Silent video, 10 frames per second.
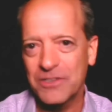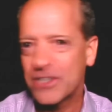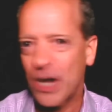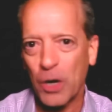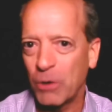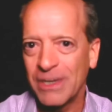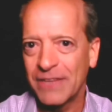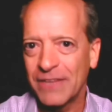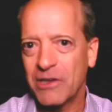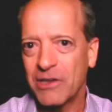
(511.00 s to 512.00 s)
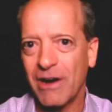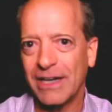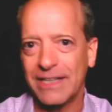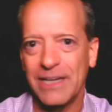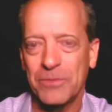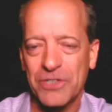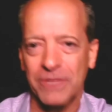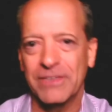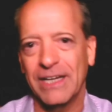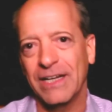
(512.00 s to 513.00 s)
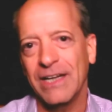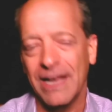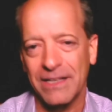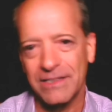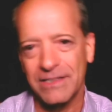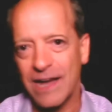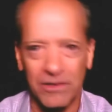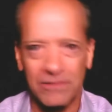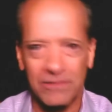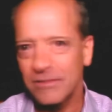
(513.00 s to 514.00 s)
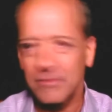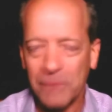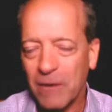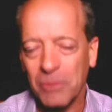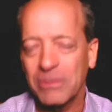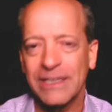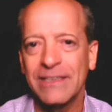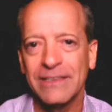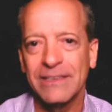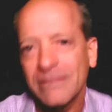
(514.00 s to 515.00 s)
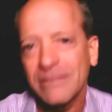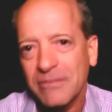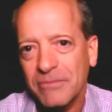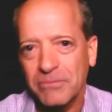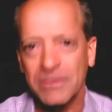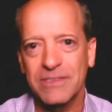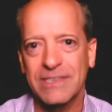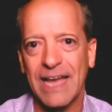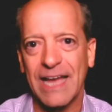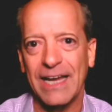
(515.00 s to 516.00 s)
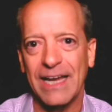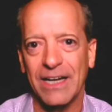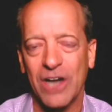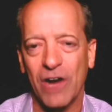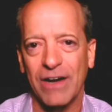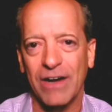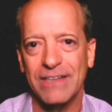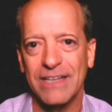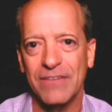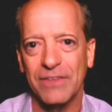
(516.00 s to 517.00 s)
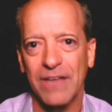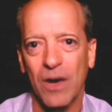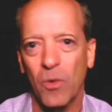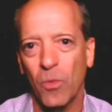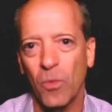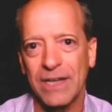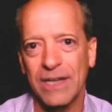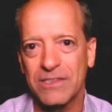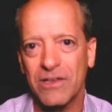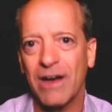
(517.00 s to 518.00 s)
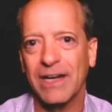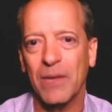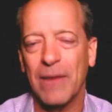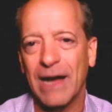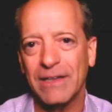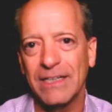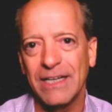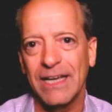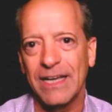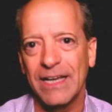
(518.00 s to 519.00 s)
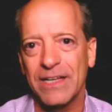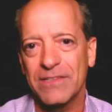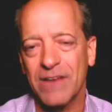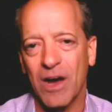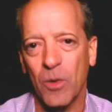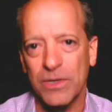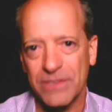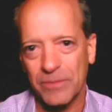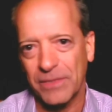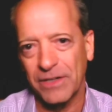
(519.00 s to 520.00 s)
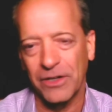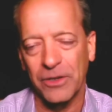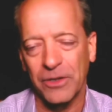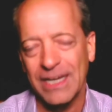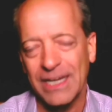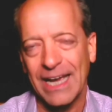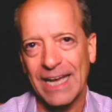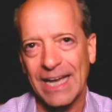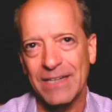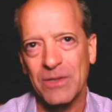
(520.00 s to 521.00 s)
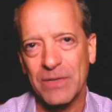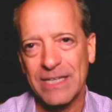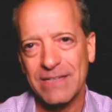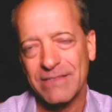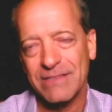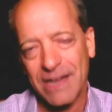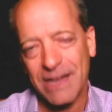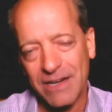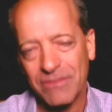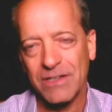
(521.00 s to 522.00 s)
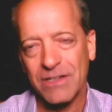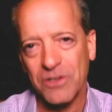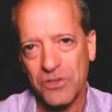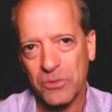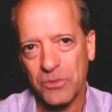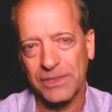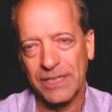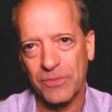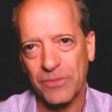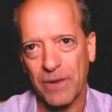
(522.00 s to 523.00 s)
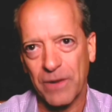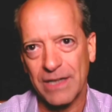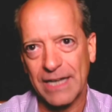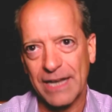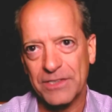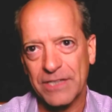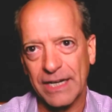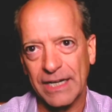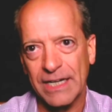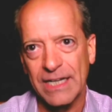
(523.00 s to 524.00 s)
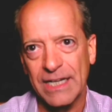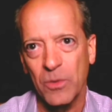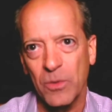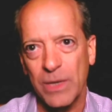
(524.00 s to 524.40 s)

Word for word: And so the target keeps shifting. The title probably can stay uh, current, even though what it's talking about is always something new. And it's kind of an unusual thing for broadcasting.